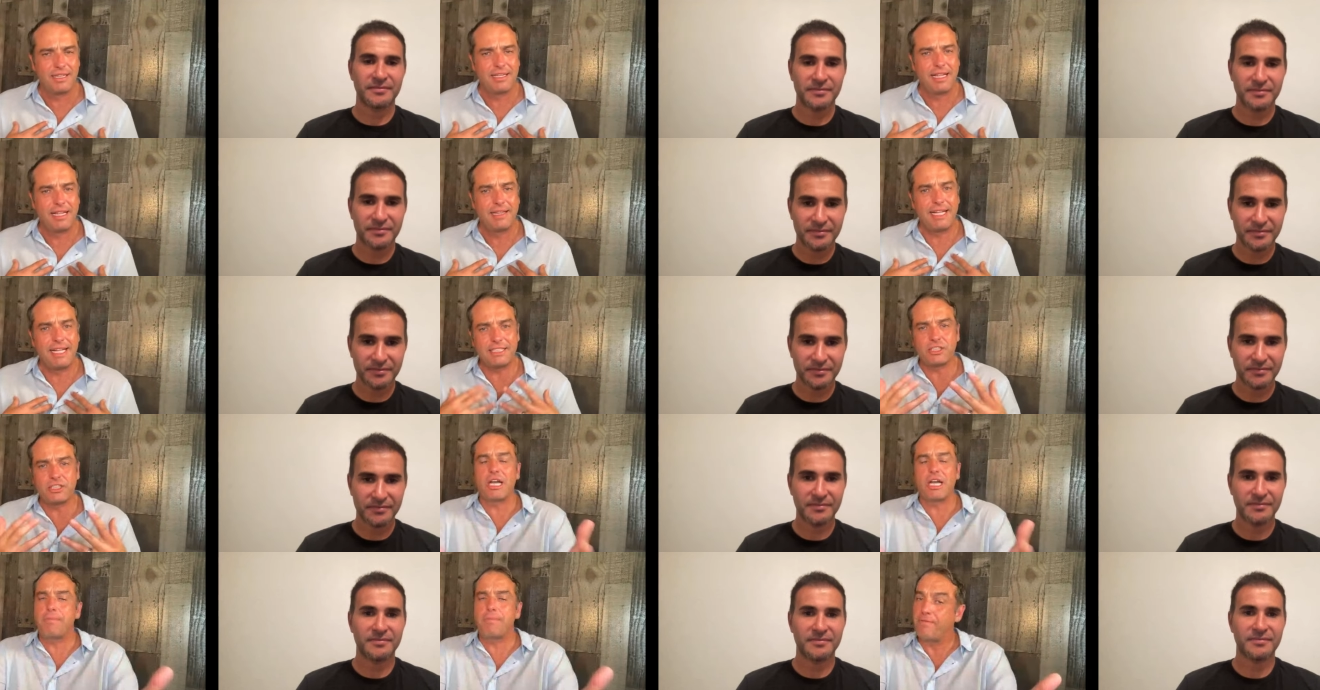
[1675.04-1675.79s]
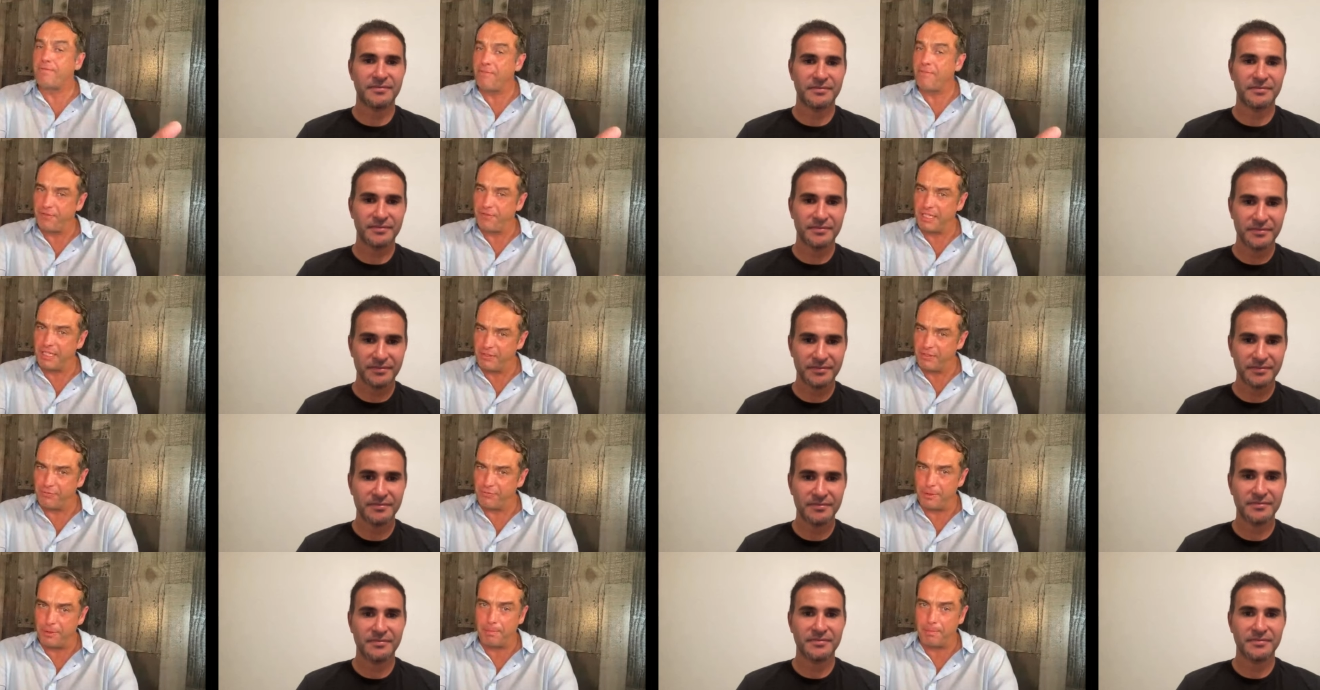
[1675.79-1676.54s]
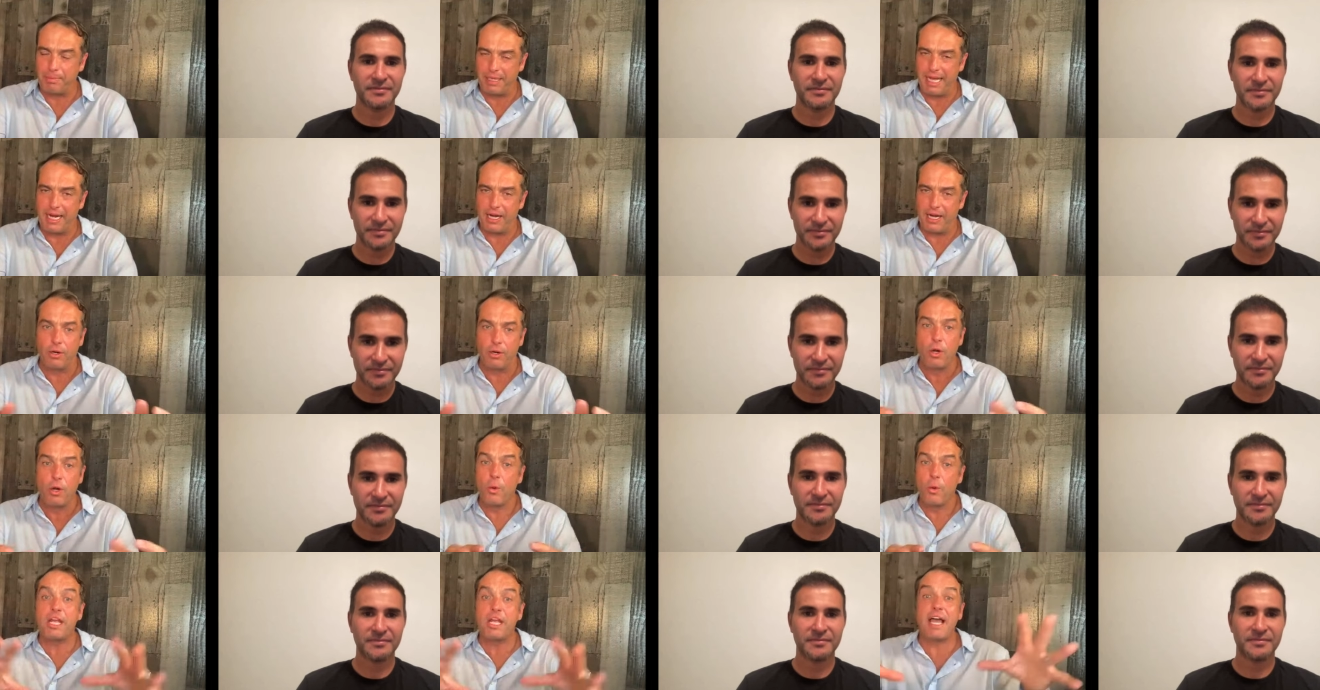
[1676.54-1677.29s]
Speaker 1: that's got to be fulfilling for a player
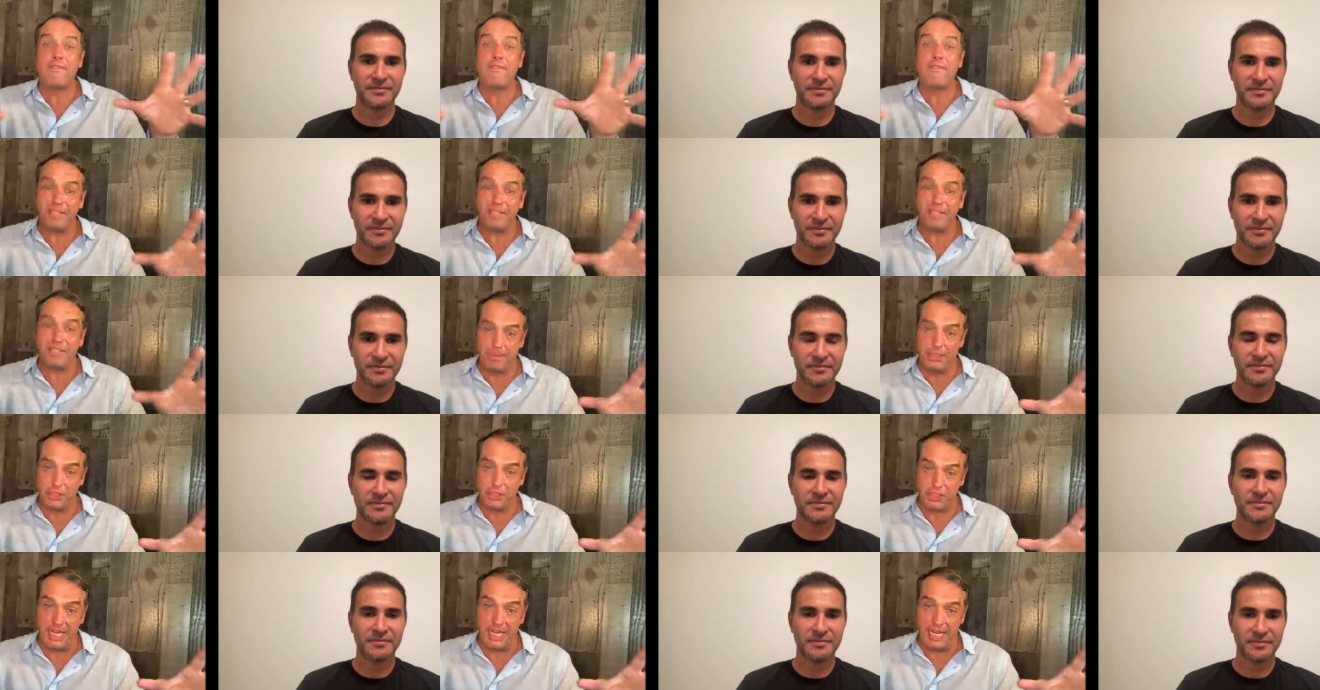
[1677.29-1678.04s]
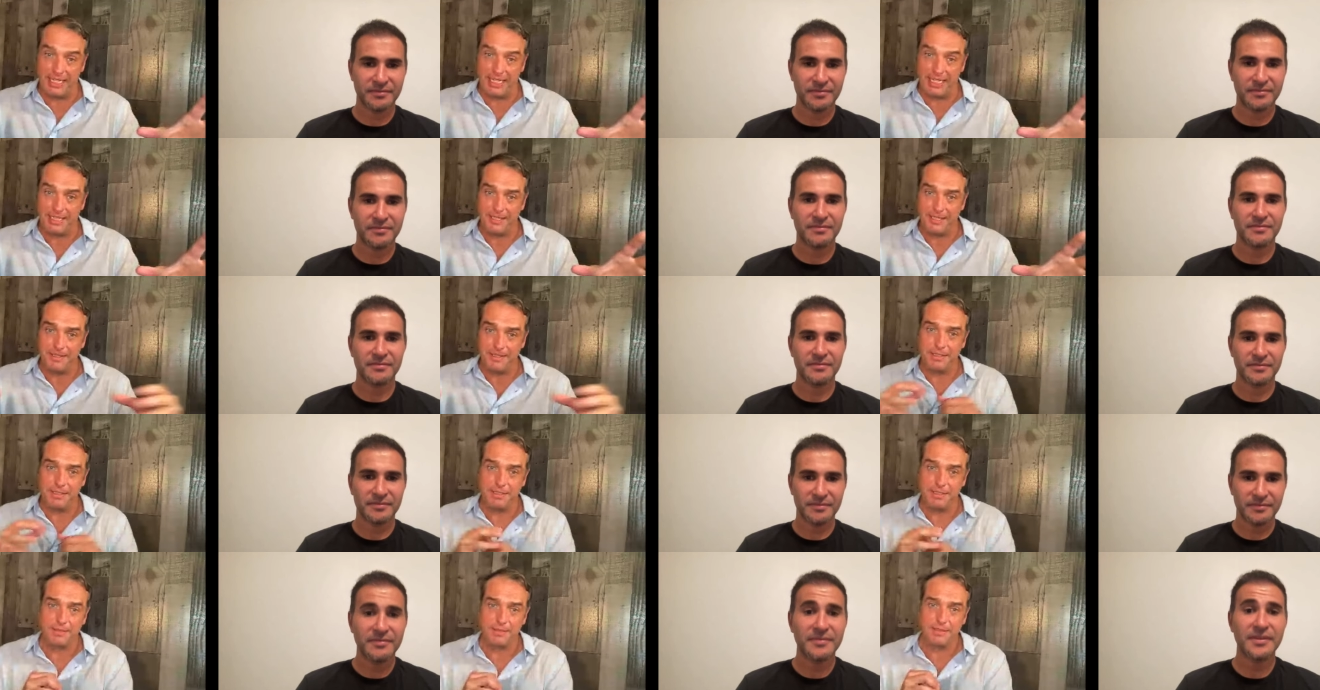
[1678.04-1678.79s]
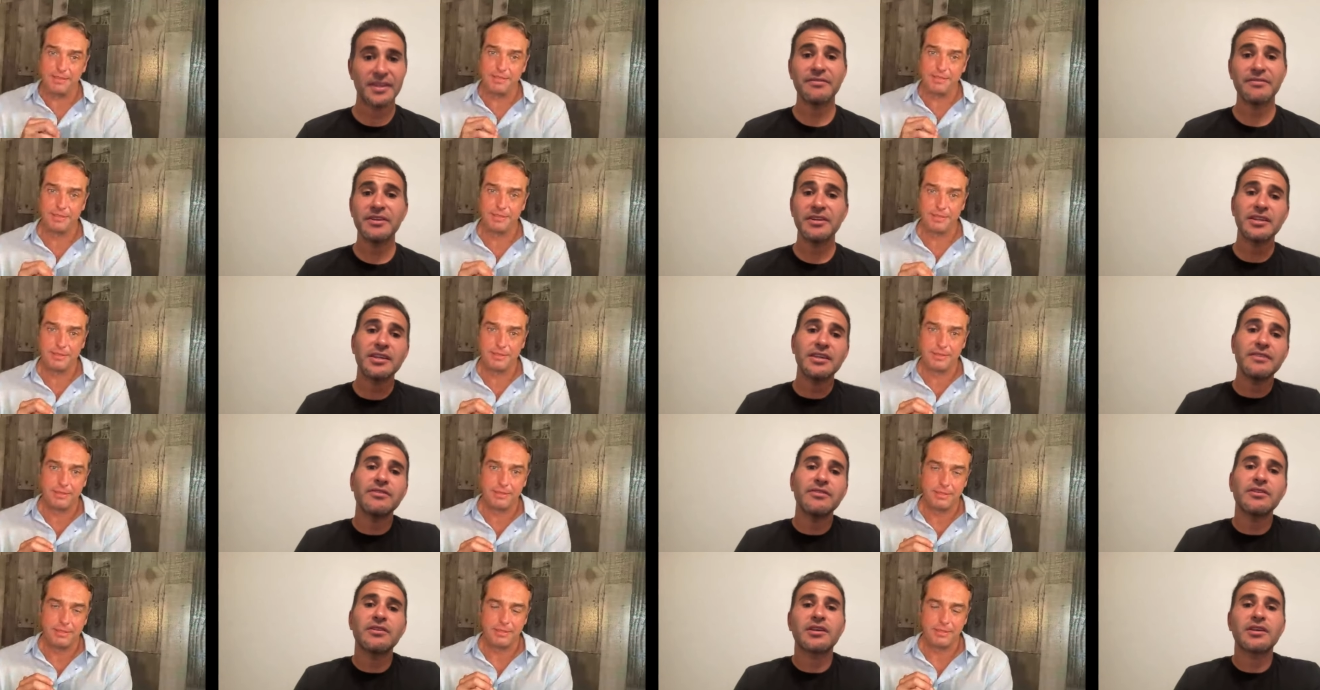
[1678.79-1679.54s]
when you have this much talent.
Speaker 2: Even,
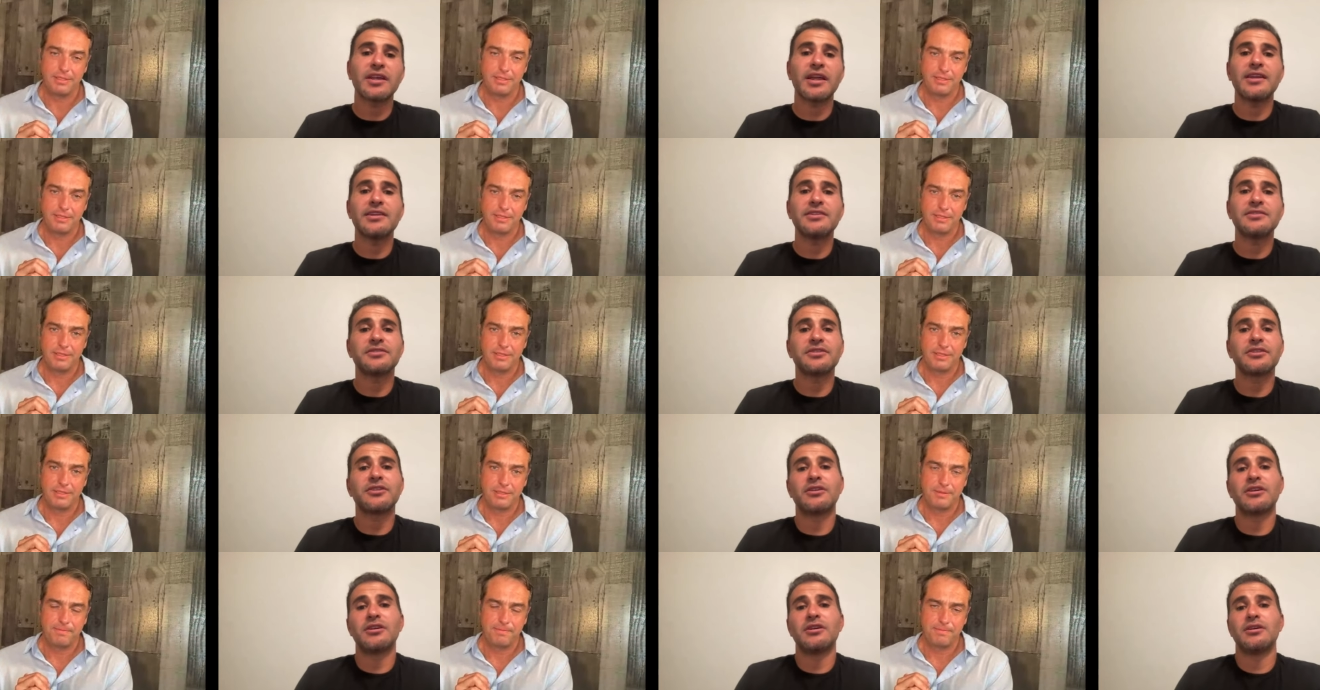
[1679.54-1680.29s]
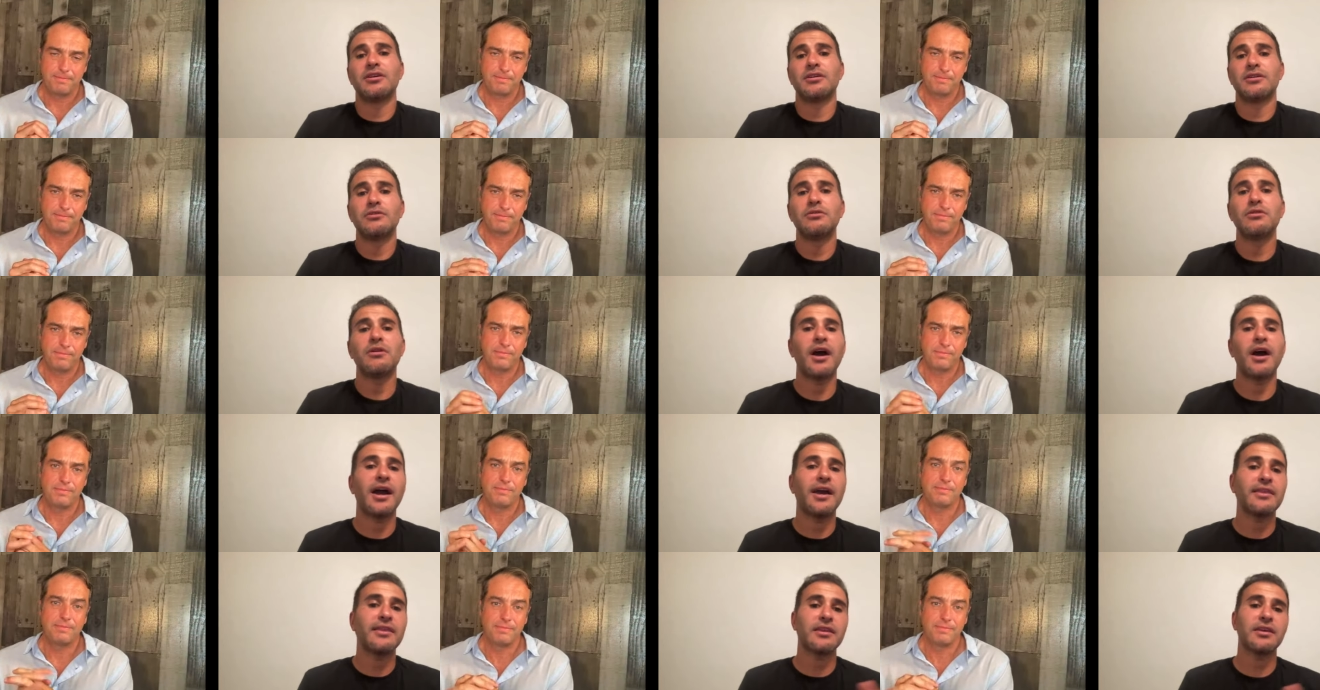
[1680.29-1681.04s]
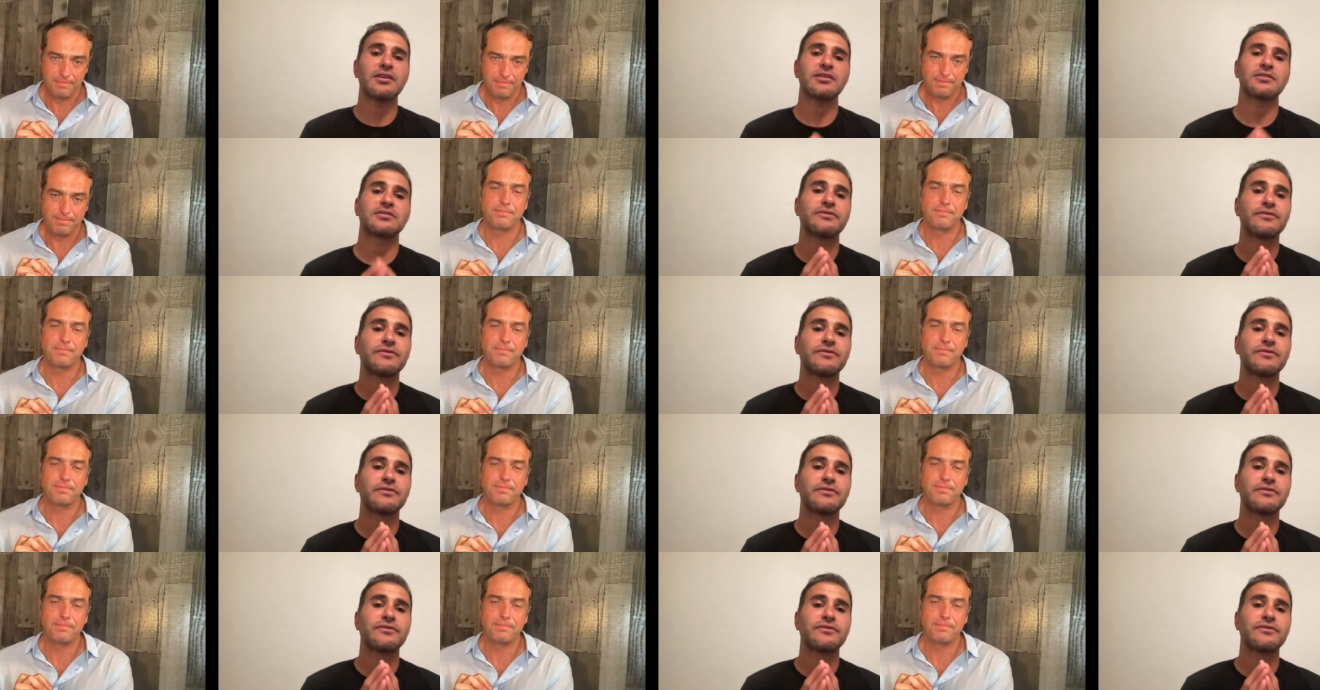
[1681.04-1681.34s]
even look at Eddie Segura, who I think is